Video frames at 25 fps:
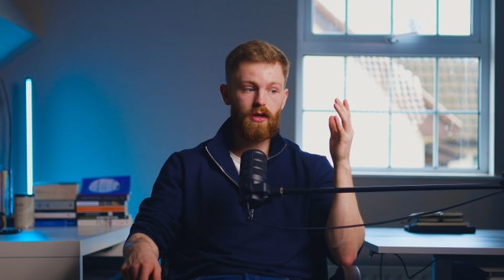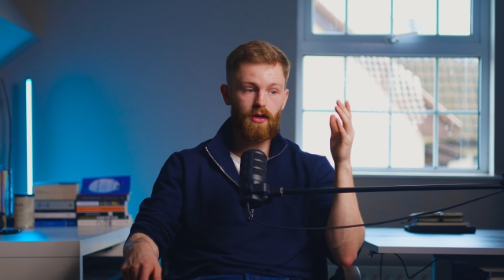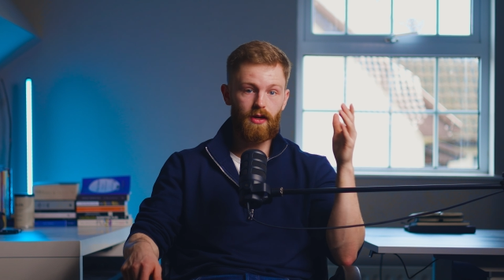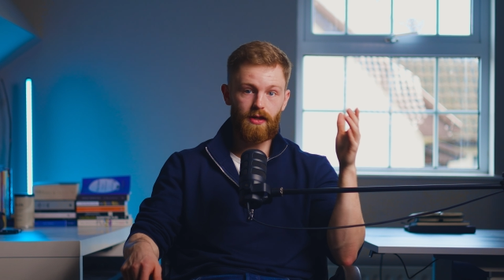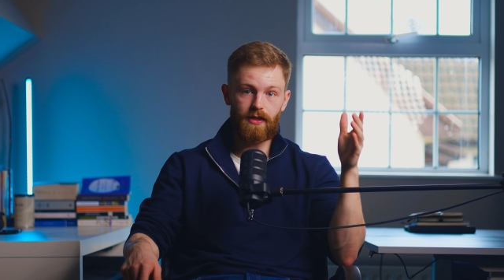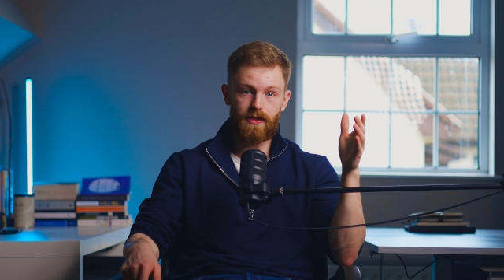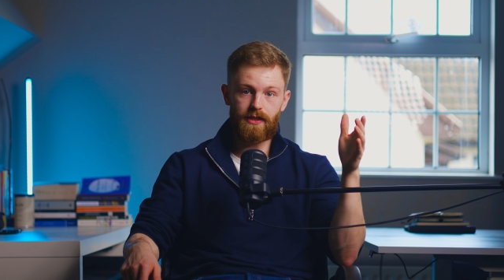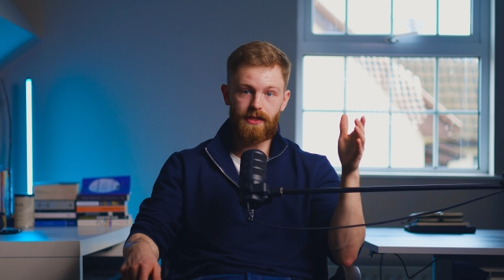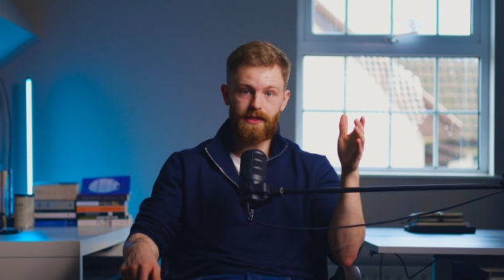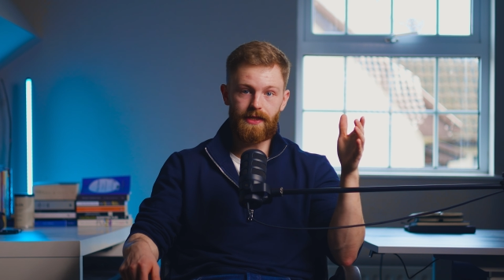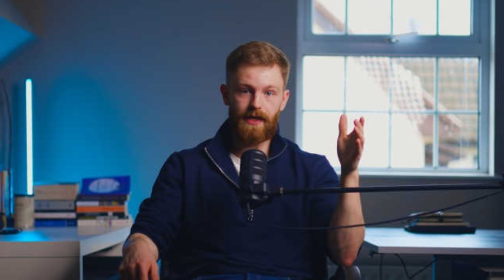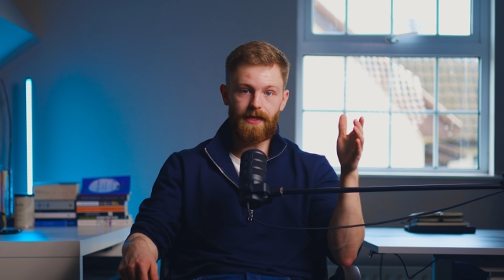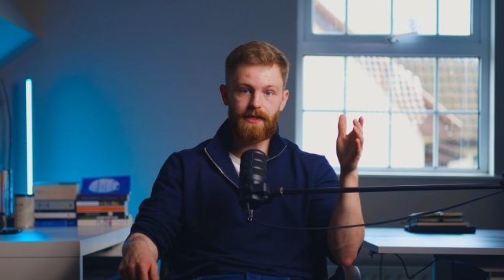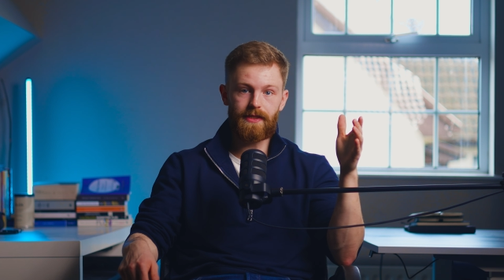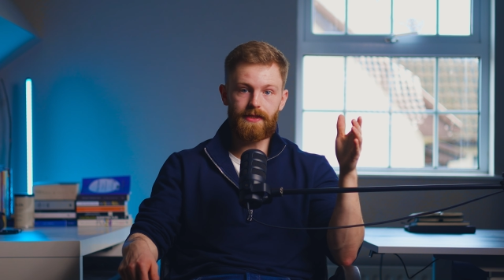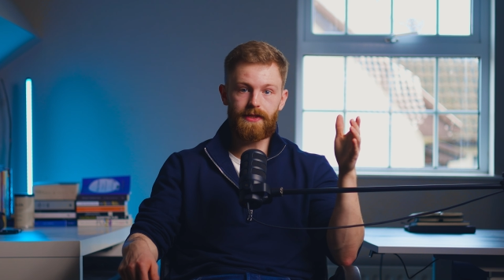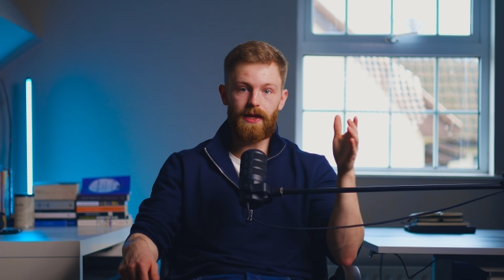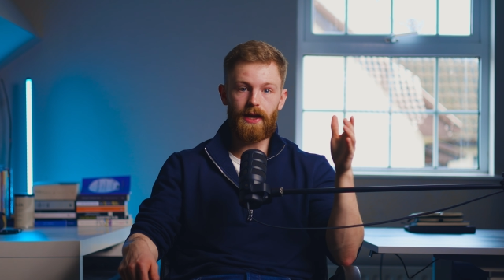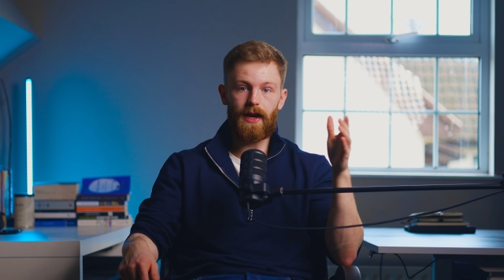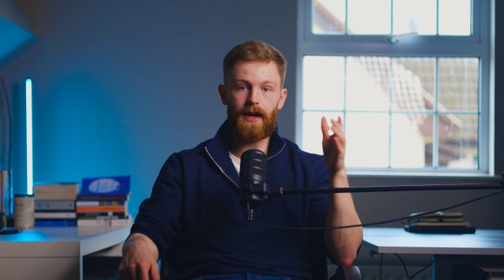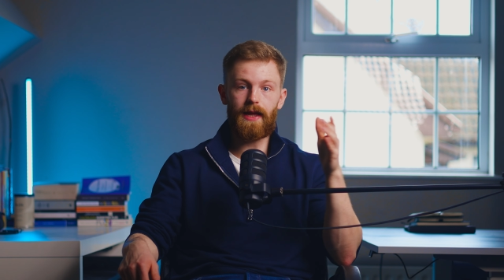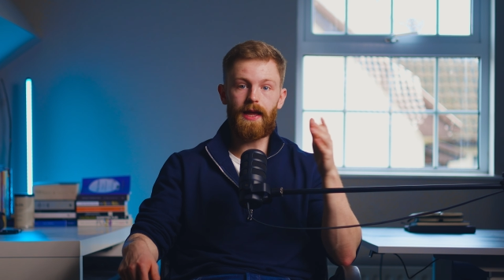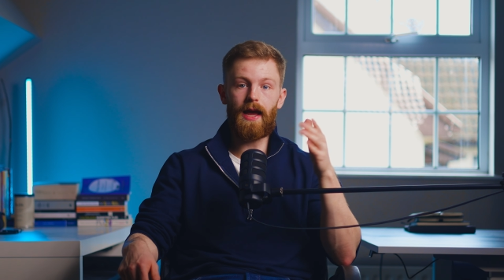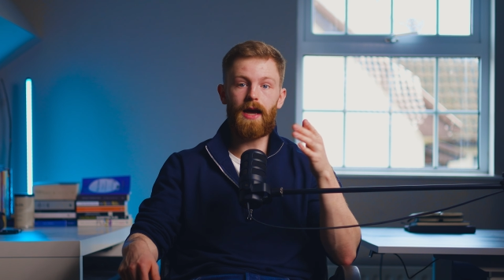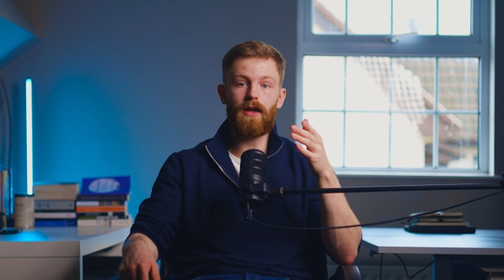
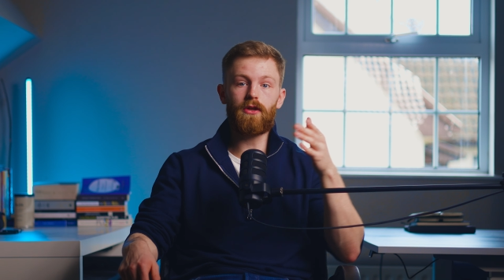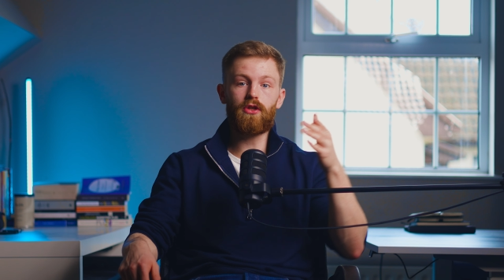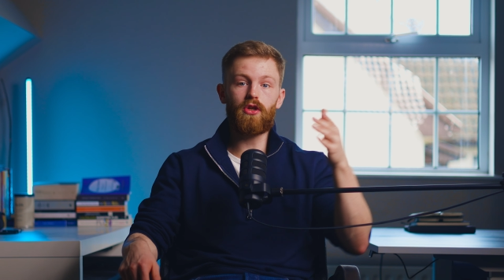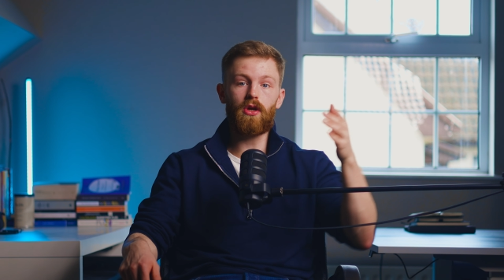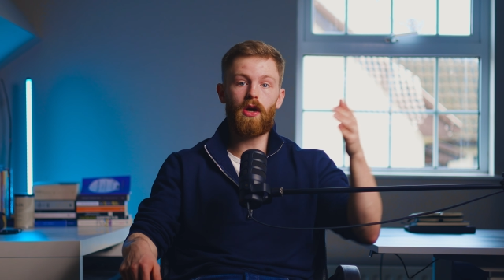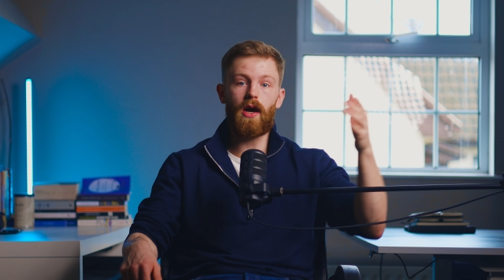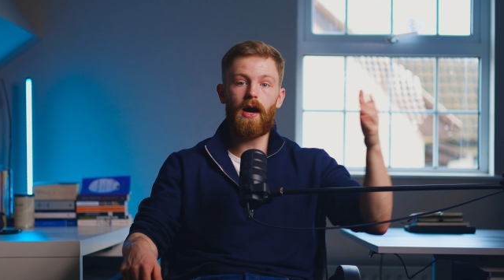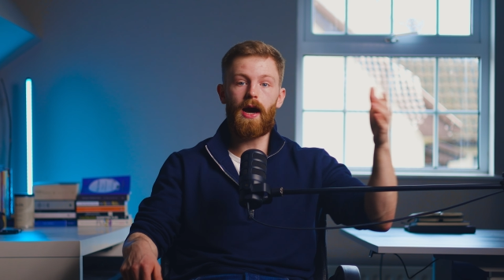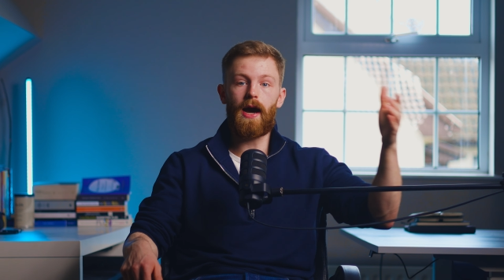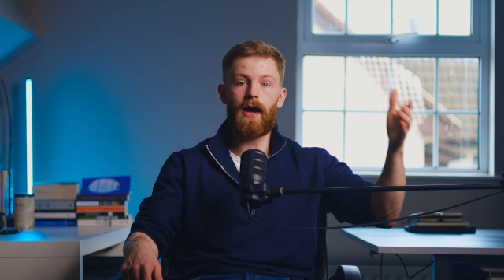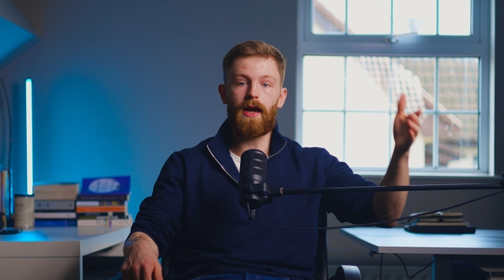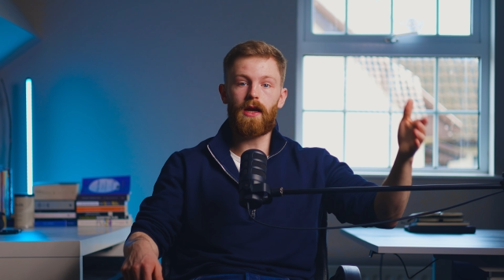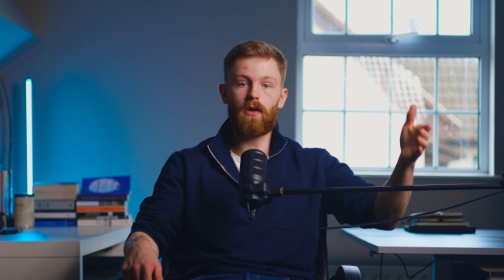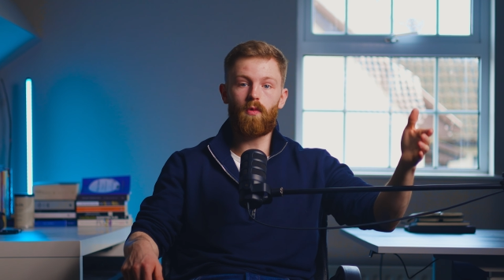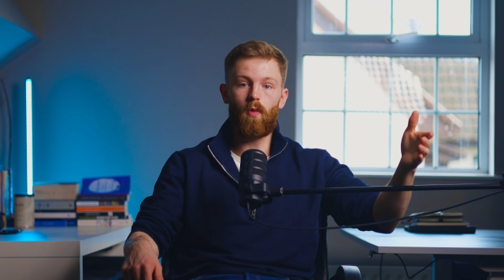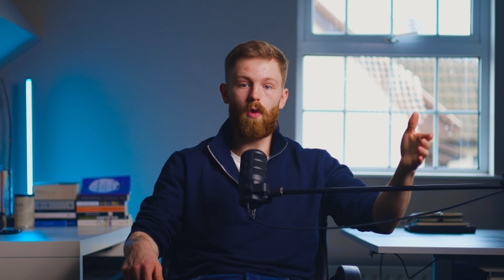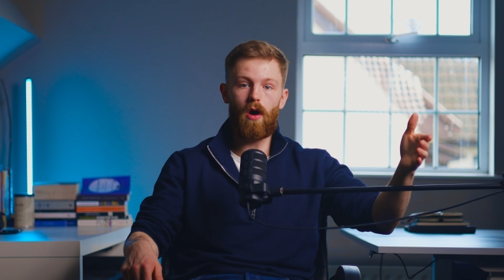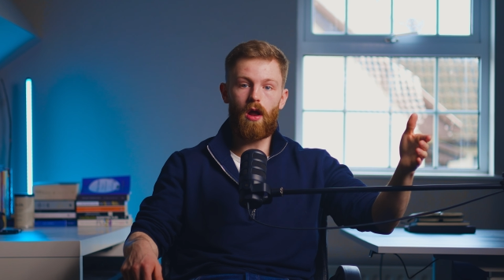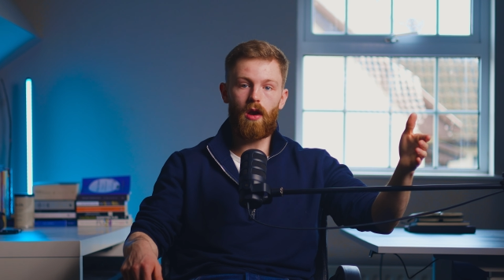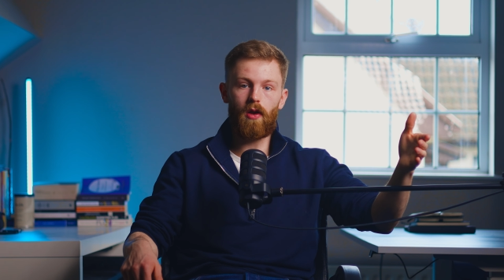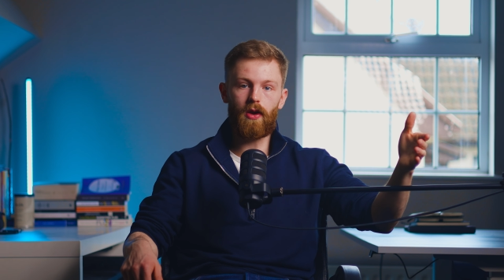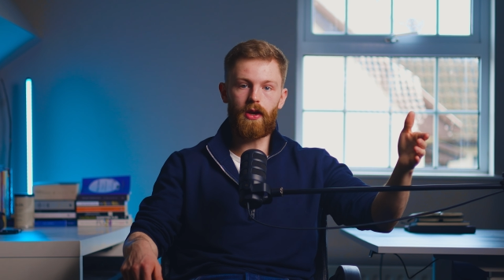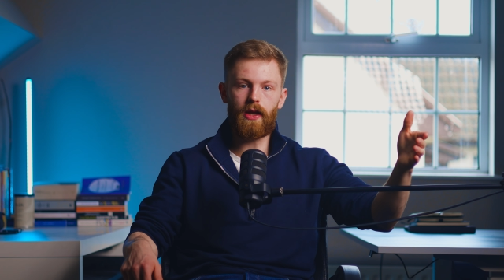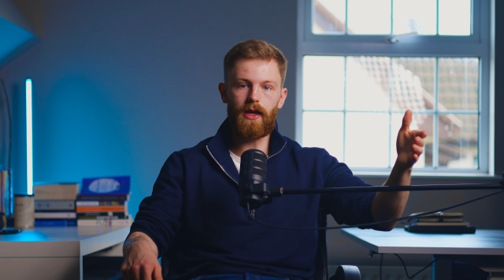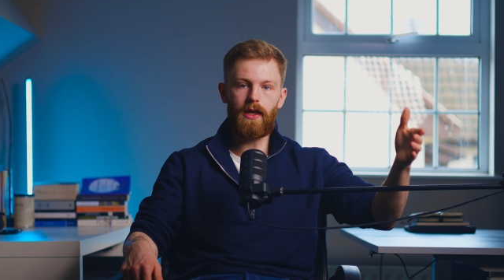consistently and to a high
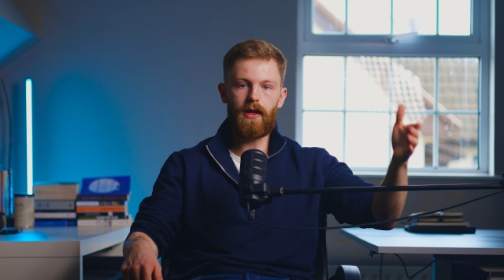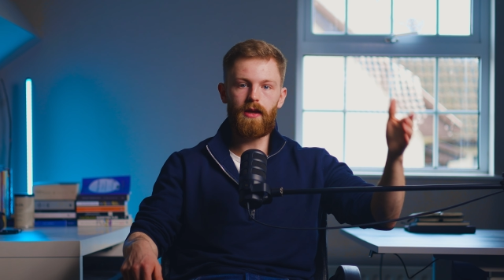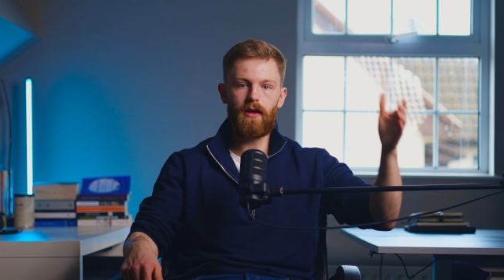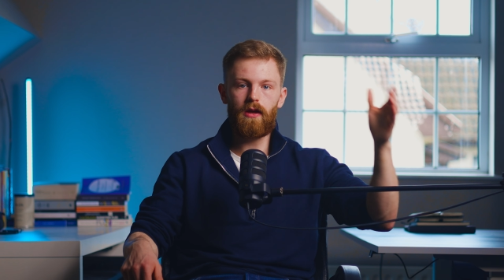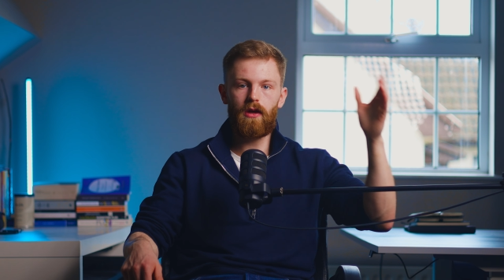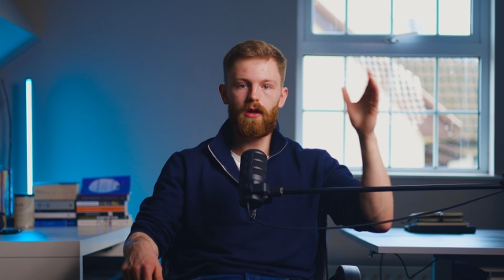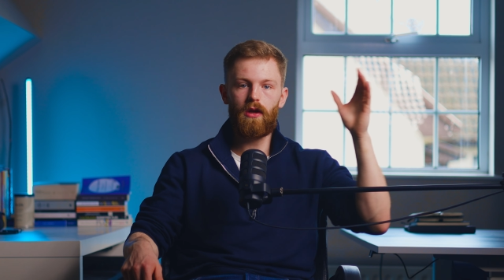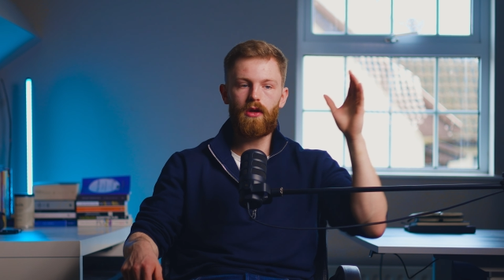quality,